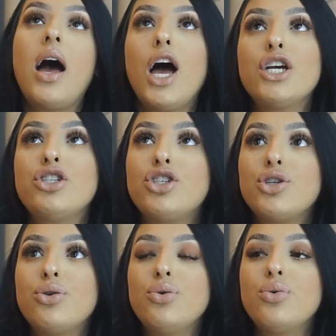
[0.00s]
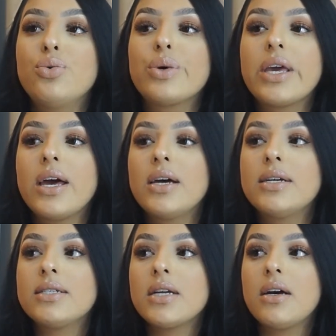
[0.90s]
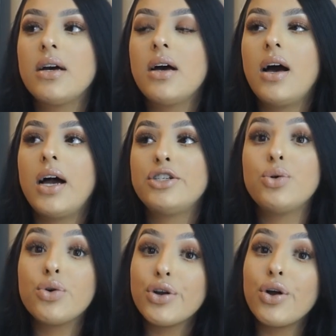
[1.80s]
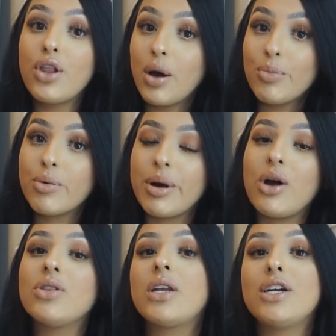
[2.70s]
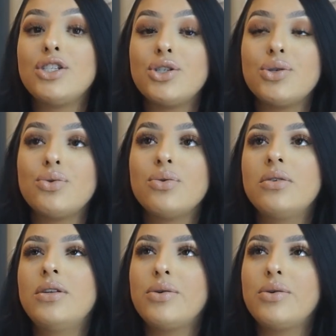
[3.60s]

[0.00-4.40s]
I do order a lot more black than I do